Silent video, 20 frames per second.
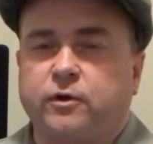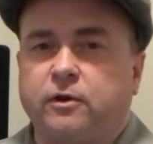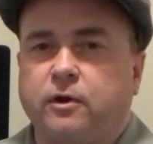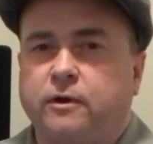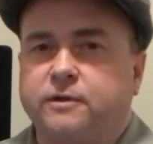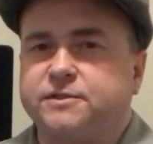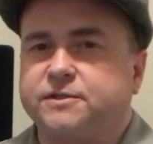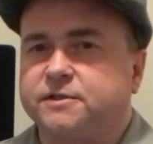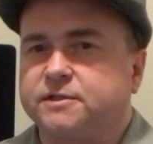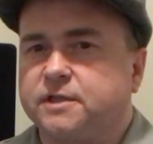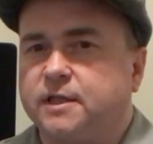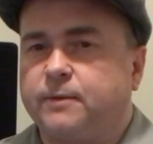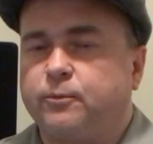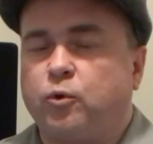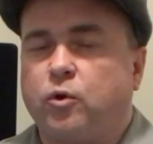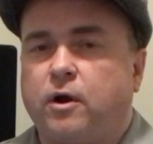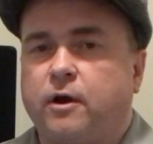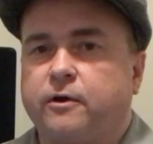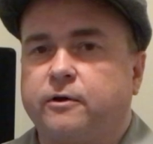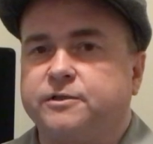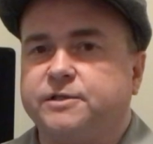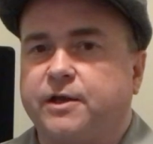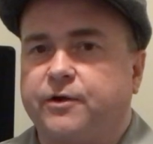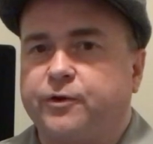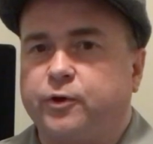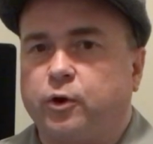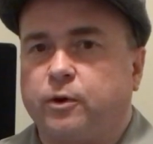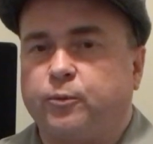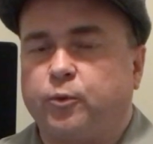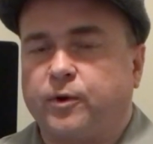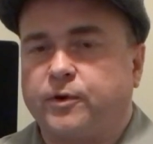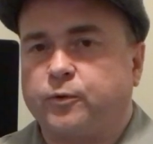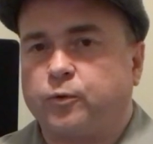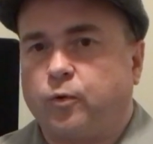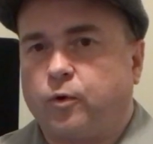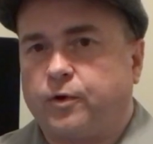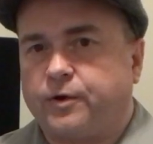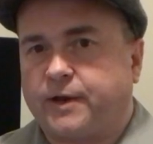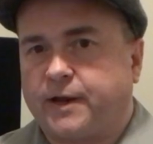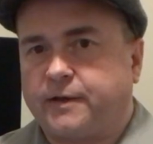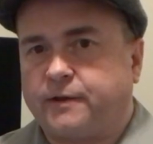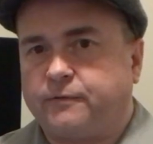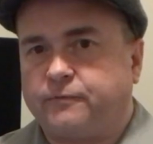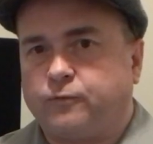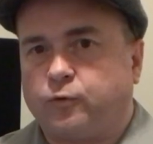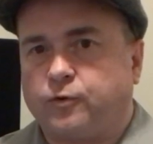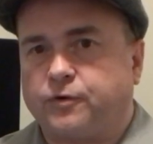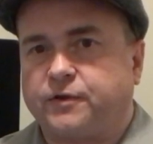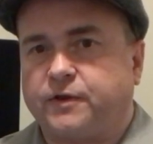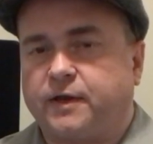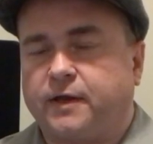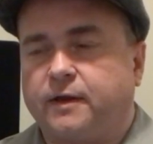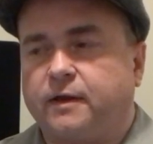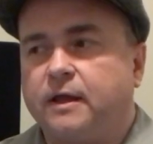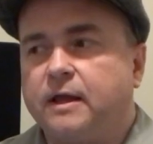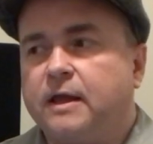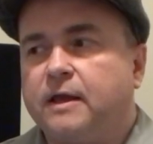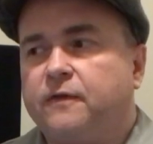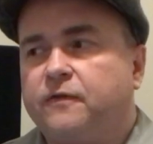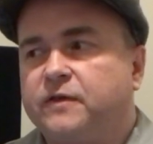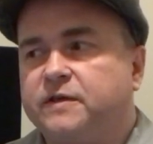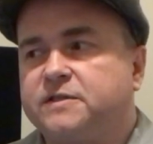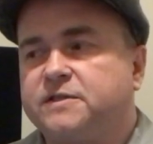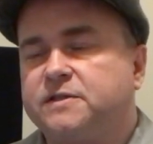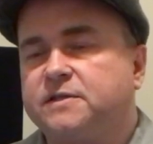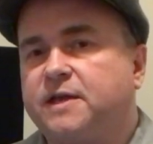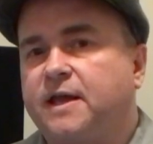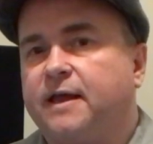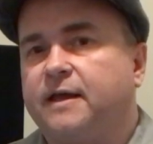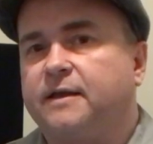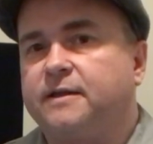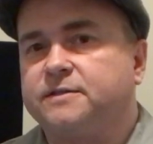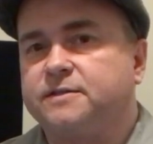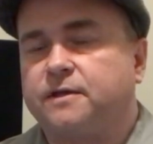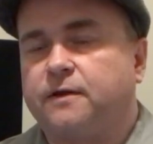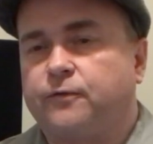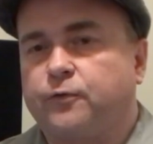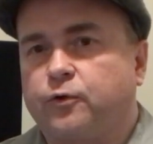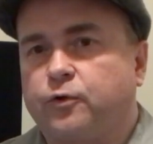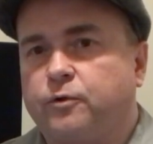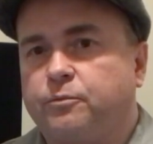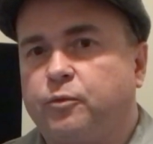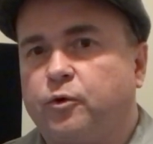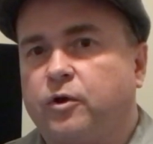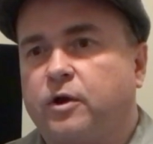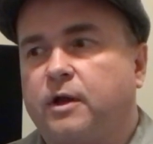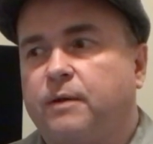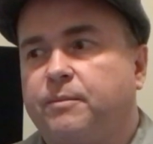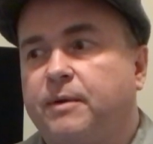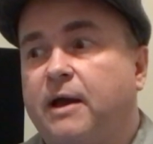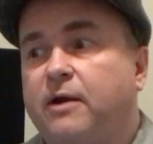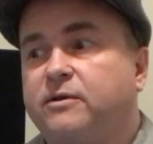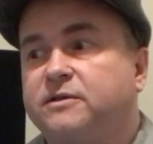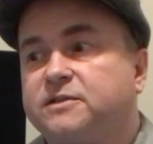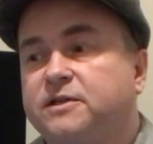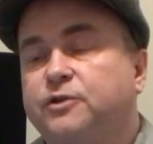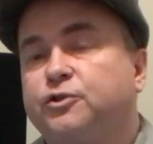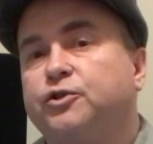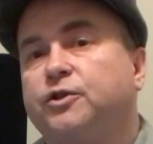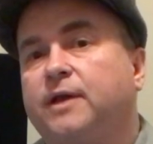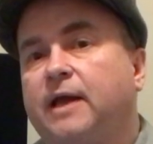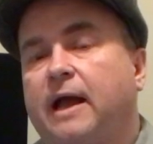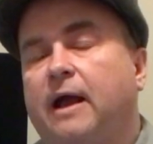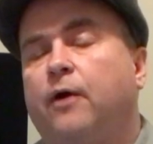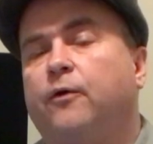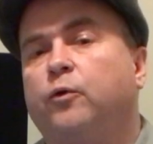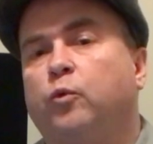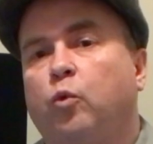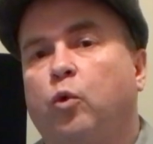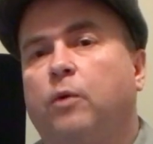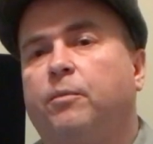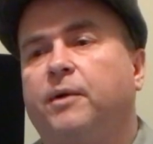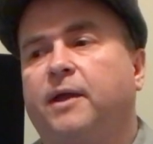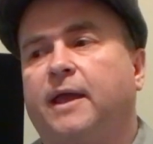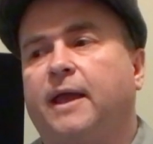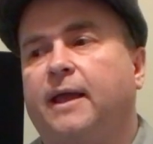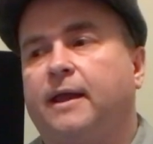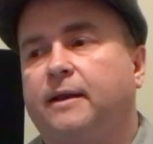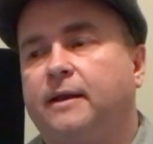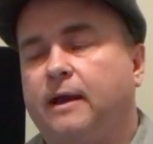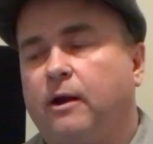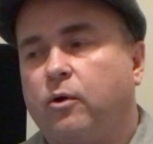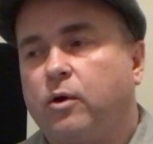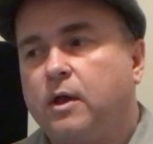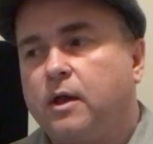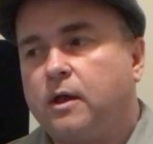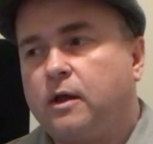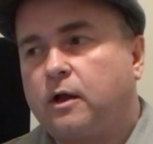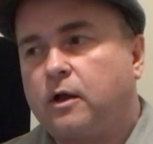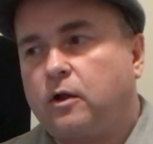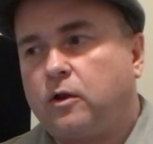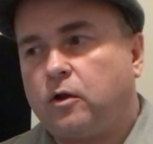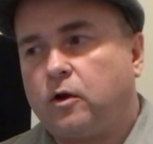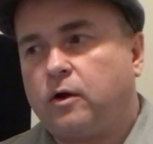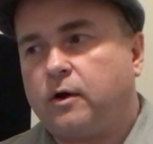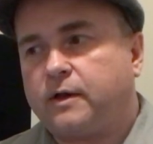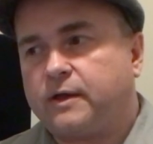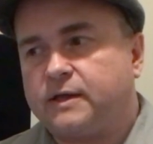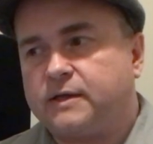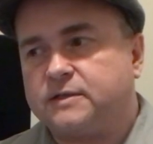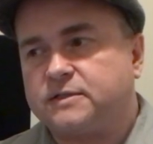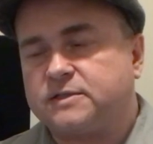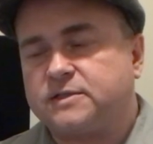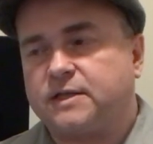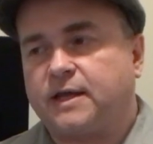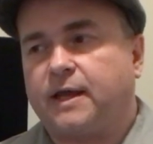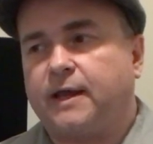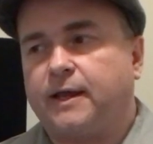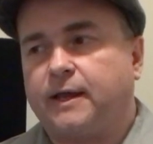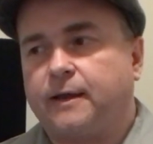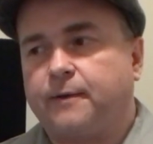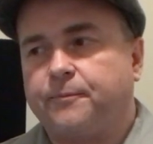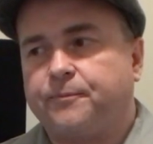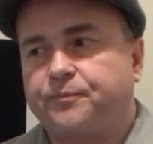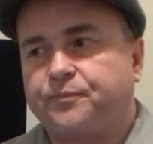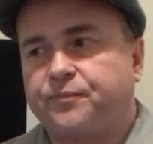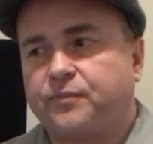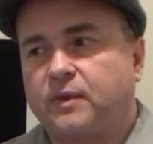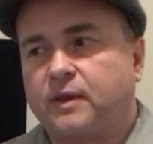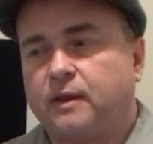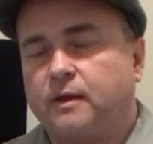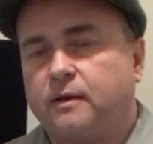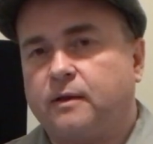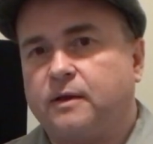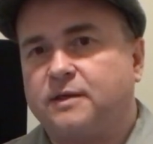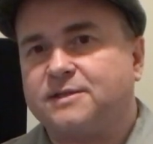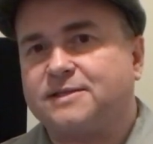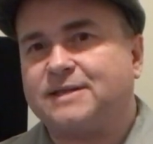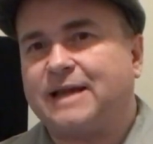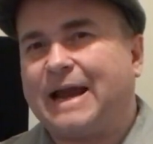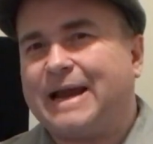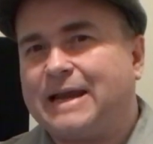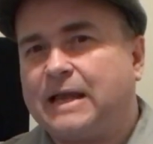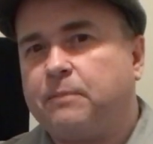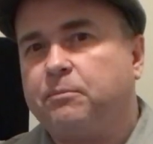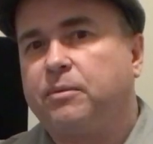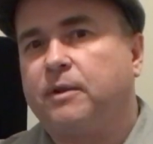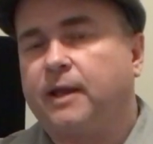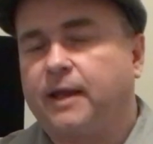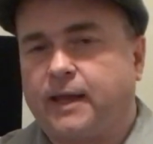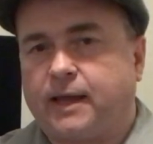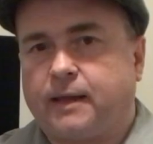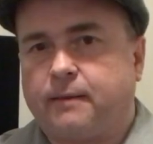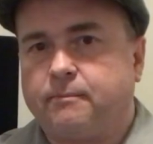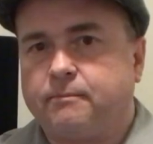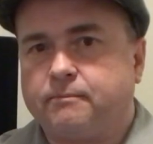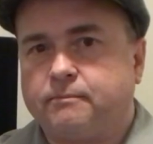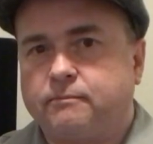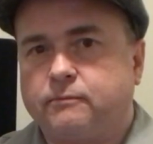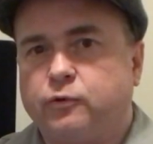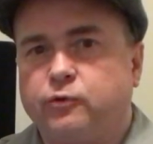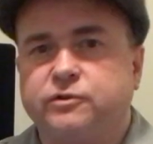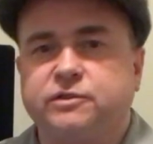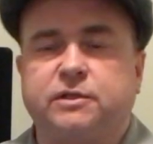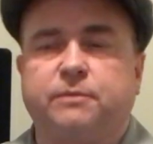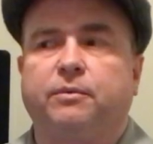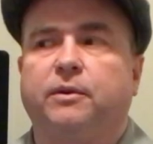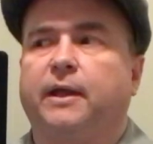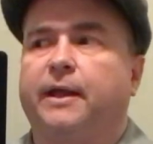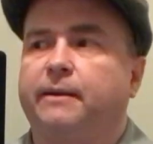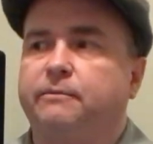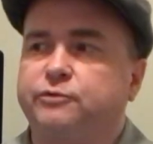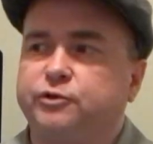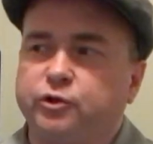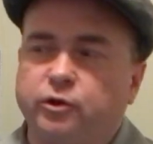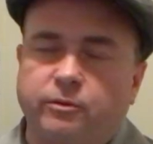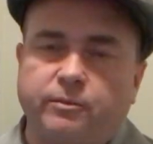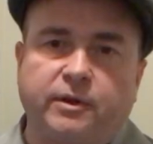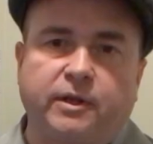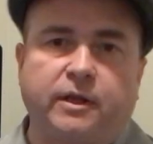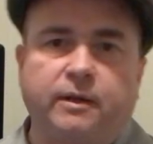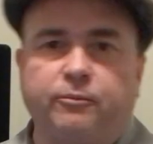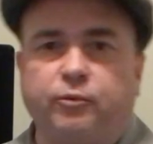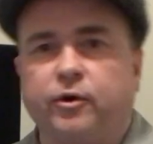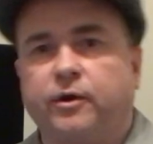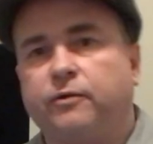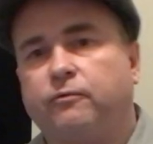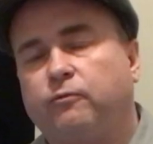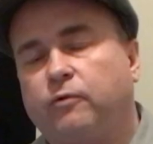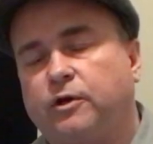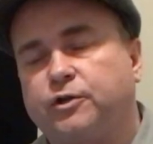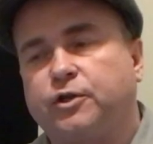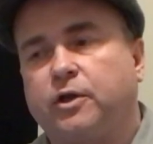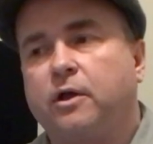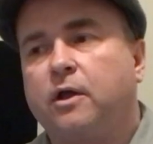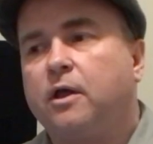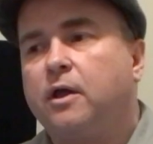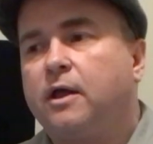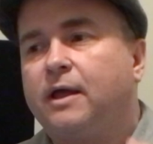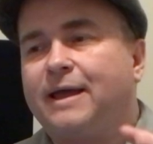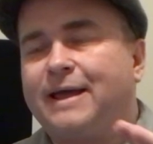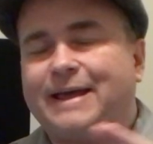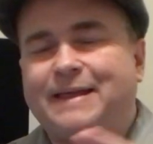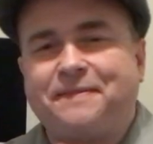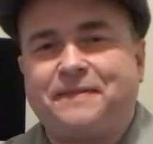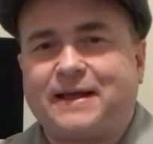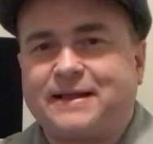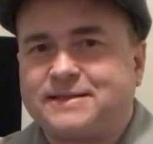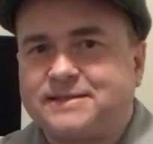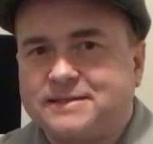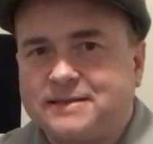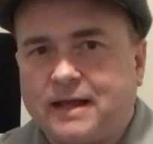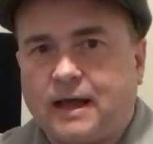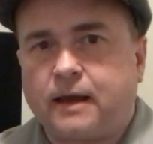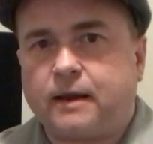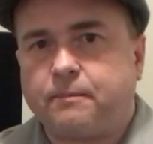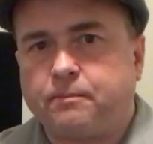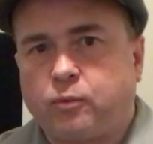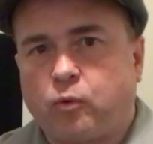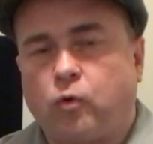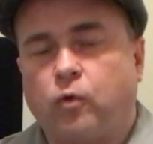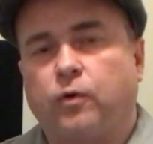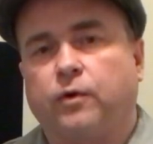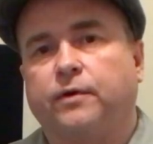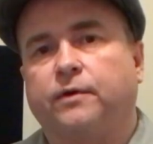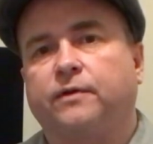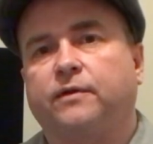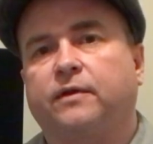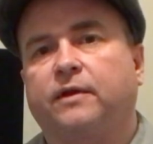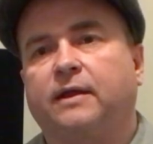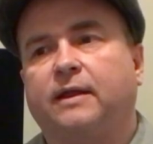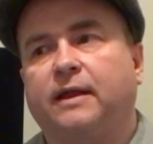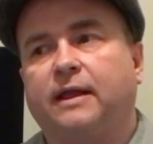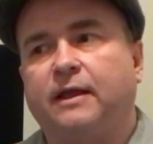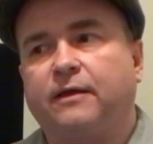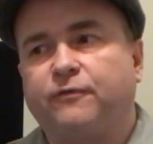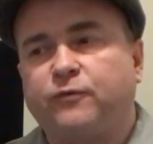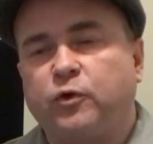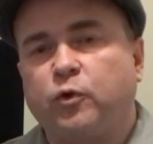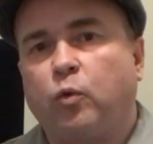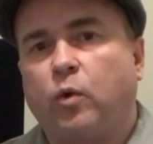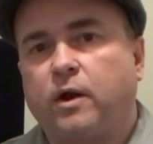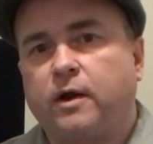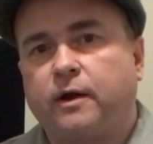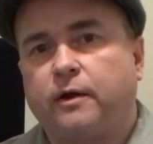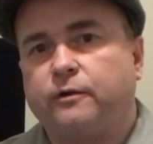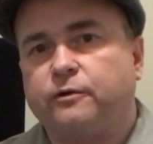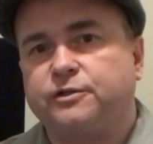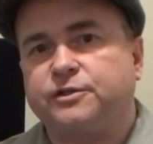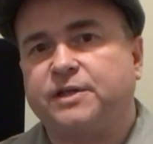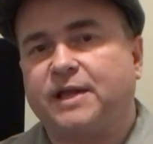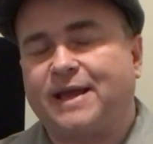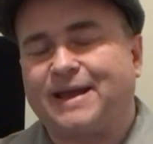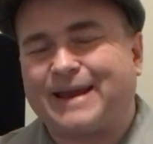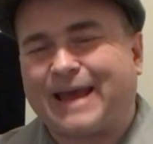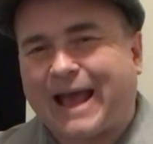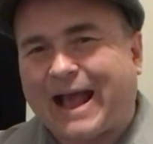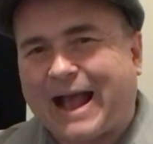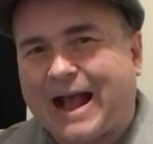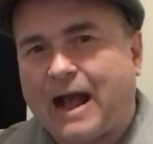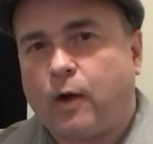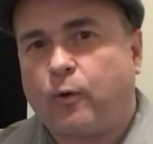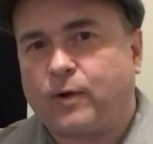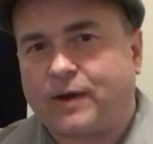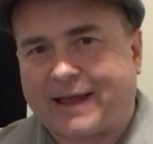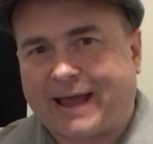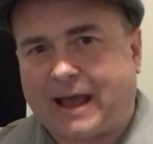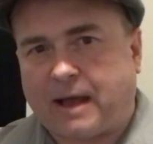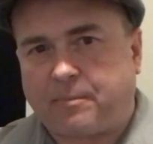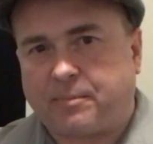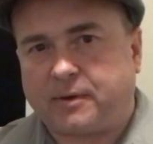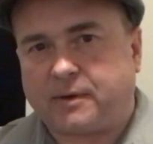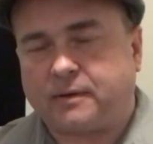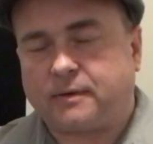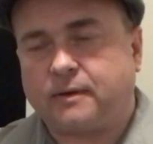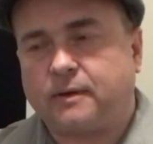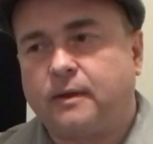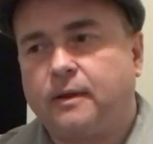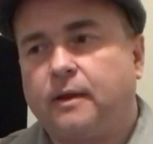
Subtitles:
Clark's The Sleepwalkers, How Europe Went to War in 1914. This, again, is another good book about essentially how the war began. Now, Clark is saying, assigning blame, who's to blame? Germany, Britain, Russia? that's not important if you want to understand how it happened.